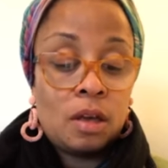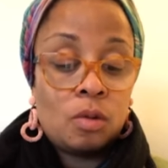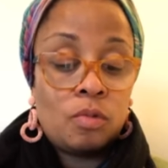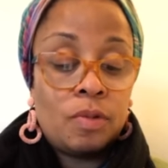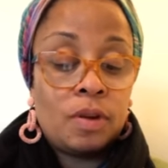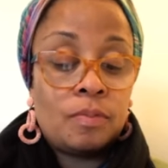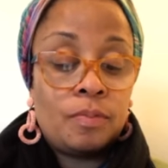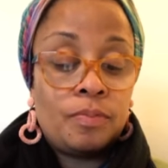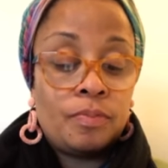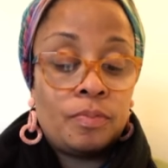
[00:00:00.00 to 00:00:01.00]
When, we,
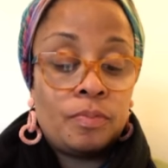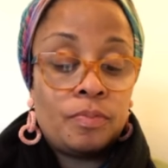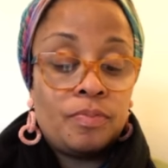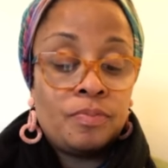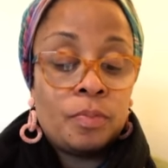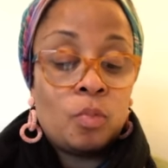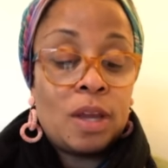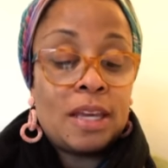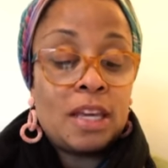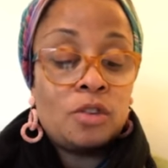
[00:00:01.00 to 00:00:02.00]
when
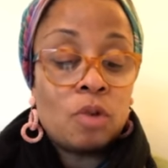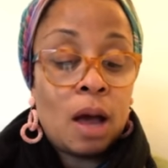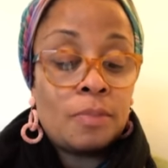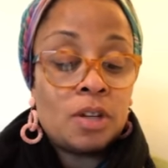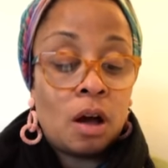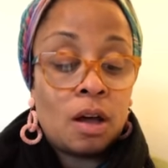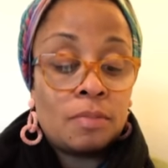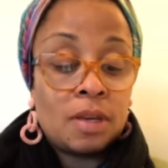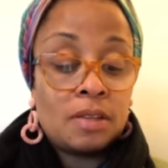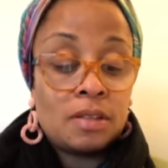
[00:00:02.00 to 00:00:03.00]
he dropped on
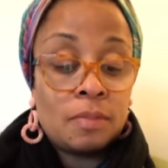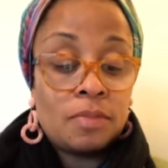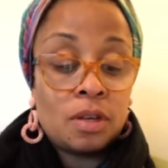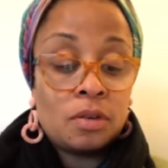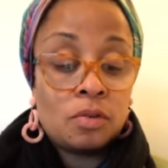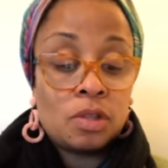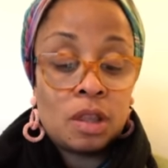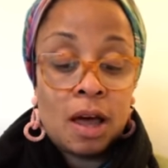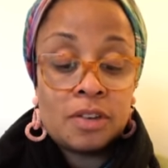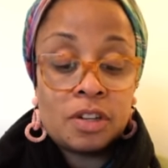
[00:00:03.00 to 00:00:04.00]
me something whose
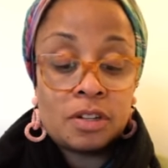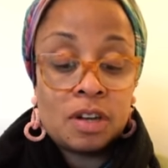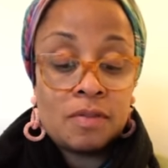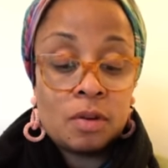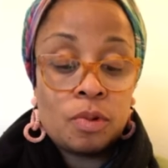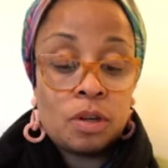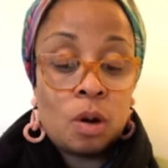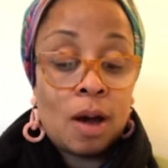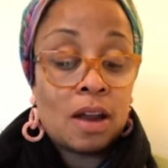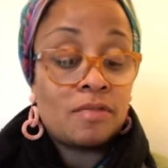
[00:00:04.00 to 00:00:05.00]
logic never would go
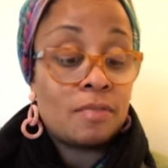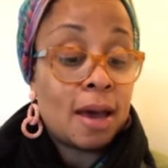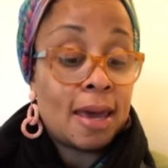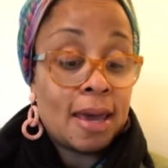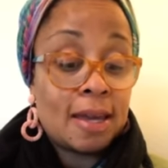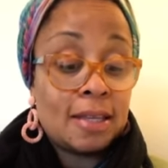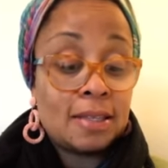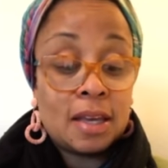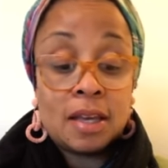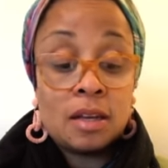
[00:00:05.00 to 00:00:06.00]
out of my head, he
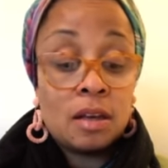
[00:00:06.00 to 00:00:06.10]
said,